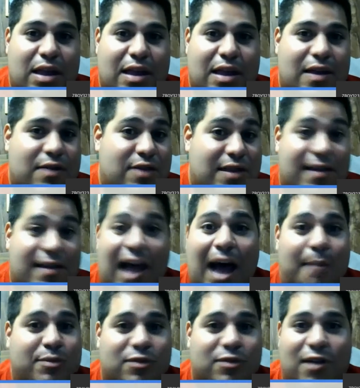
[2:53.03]
the
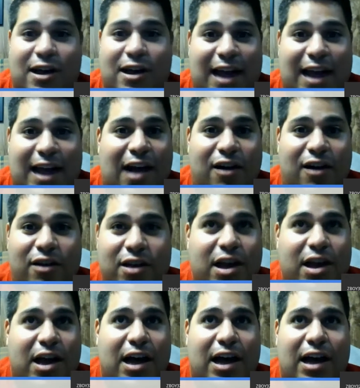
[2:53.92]
tops right now.
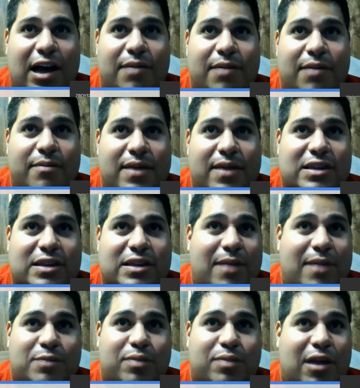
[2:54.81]
He's the
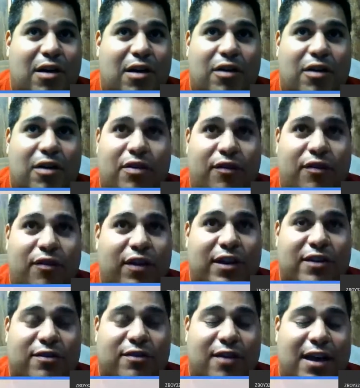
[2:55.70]
best player on the Phillies
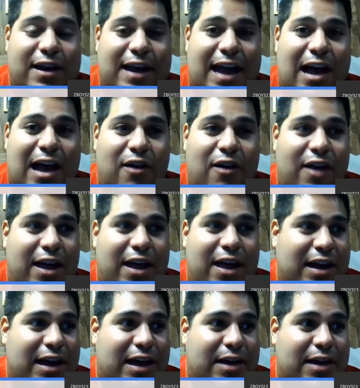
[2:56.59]
right now, and
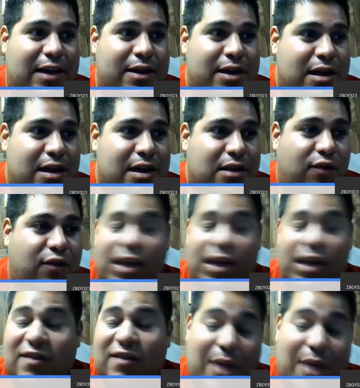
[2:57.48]
the Phillies
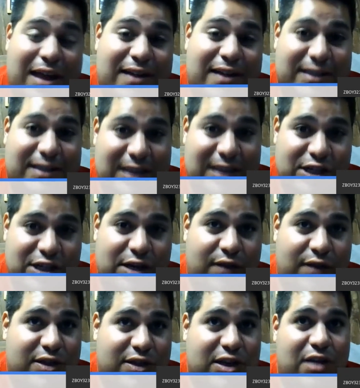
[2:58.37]
have to make a decision if
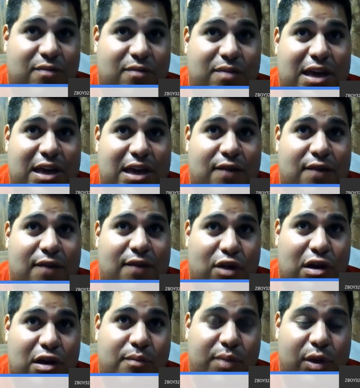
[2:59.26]
they're going to
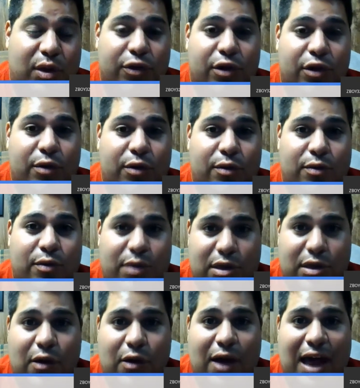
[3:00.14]
build with
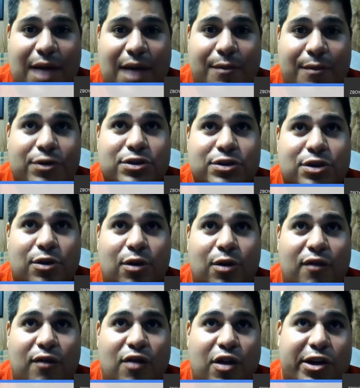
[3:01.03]
Cole Hamels or if
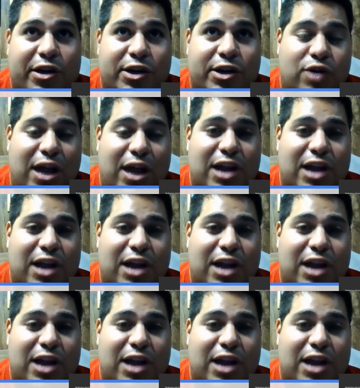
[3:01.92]
they're going to trade